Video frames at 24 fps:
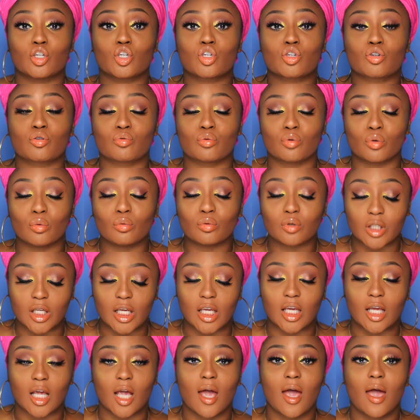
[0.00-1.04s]

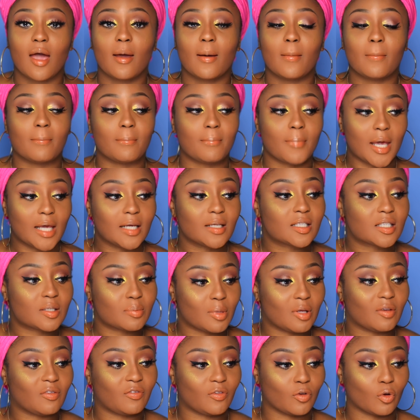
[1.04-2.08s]
truly makes
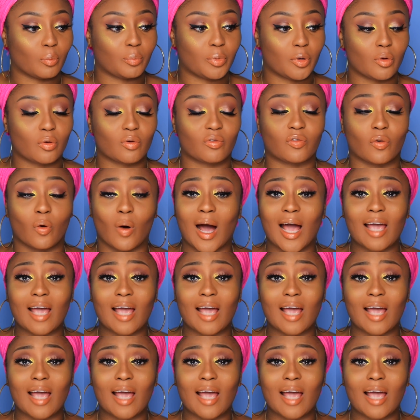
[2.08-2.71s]
me feel beautiful.